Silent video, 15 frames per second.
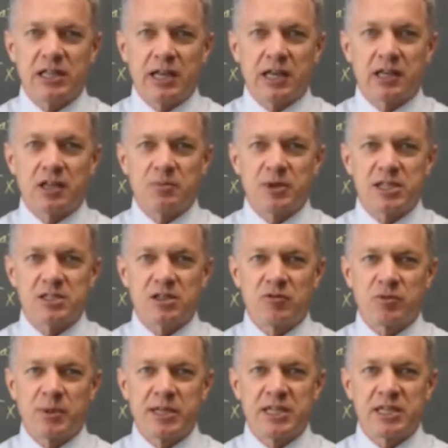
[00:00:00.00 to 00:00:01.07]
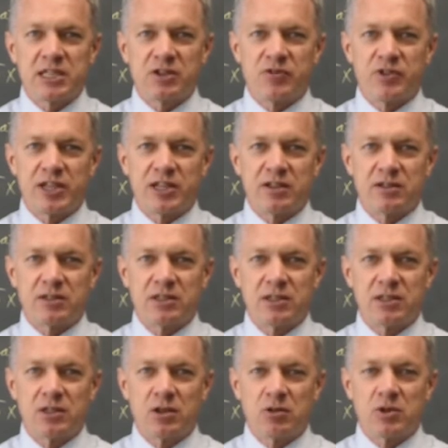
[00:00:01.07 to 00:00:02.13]
and come back soon for my next video
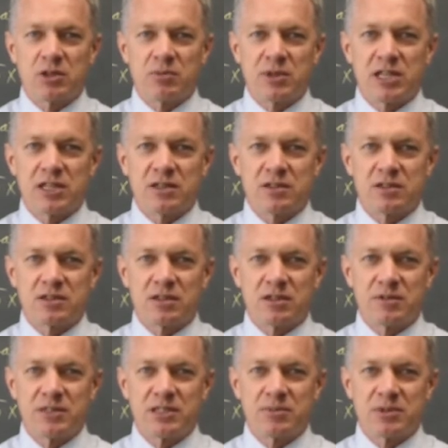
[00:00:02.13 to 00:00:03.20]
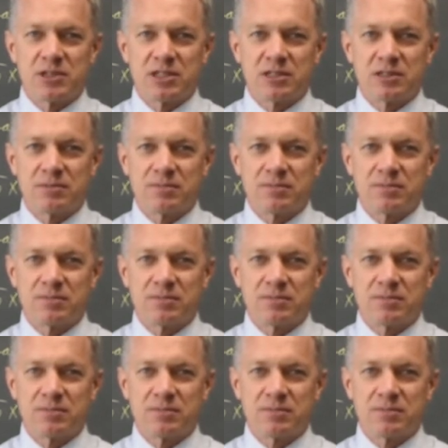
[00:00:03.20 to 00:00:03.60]
with math there's always more.